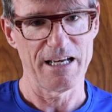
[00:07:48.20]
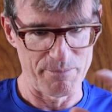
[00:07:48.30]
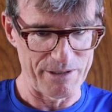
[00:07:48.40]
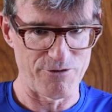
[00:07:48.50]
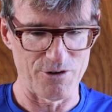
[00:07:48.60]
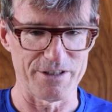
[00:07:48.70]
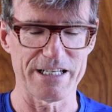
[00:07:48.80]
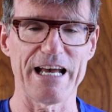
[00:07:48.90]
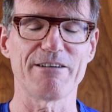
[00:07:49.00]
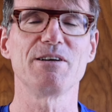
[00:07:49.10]
a bit further
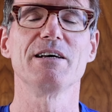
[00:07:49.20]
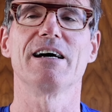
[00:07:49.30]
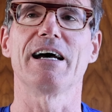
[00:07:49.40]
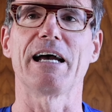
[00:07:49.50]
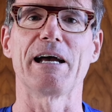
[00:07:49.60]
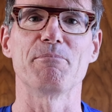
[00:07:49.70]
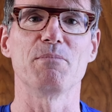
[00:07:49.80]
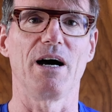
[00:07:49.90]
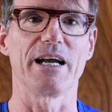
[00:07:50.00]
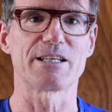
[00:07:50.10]
down,
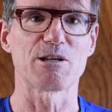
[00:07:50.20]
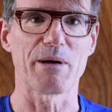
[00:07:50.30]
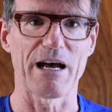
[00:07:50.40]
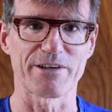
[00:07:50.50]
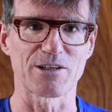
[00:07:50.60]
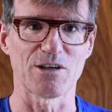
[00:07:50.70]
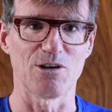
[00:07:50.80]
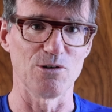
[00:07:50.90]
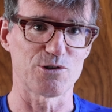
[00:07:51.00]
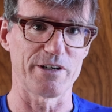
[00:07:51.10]
I ended up having
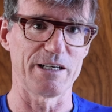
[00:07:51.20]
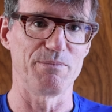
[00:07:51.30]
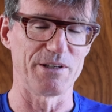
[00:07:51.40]
all 3: